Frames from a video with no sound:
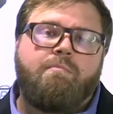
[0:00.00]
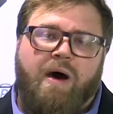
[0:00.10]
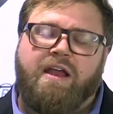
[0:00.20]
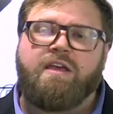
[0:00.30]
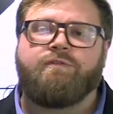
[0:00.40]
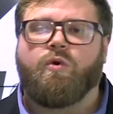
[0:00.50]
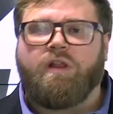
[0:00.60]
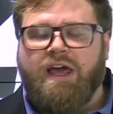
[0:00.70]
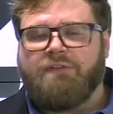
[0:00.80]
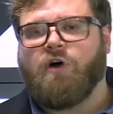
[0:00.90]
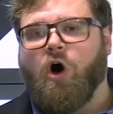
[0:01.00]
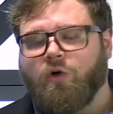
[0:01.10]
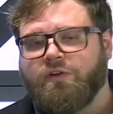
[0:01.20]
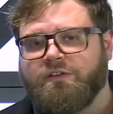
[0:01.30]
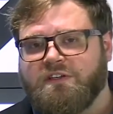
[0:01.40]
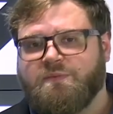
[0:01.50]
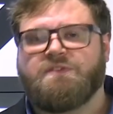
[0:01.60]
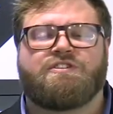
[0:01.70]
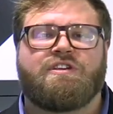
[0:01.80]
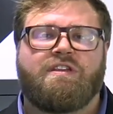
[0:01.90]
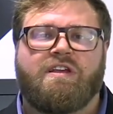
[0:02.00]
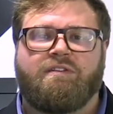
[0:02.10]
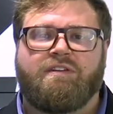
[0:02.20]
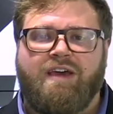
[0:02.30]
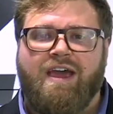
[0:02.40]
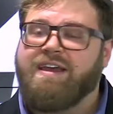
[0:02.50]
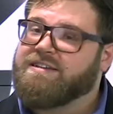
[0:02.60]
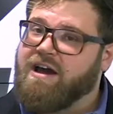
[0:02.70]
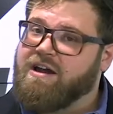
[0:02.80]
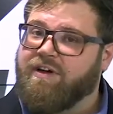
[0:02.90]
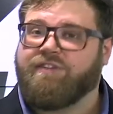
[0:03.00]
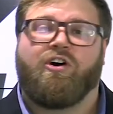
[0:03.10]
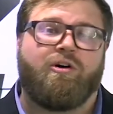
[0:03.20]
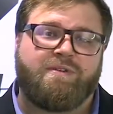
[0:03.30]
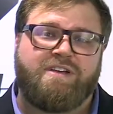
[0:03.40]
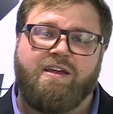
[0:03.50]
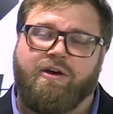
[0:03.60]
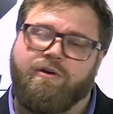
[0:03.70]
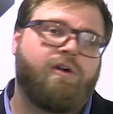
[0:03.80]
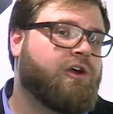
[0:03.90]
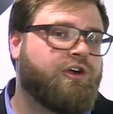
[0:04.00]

But if you are left holding this position at the end of the day, it's kind of like the hot potato.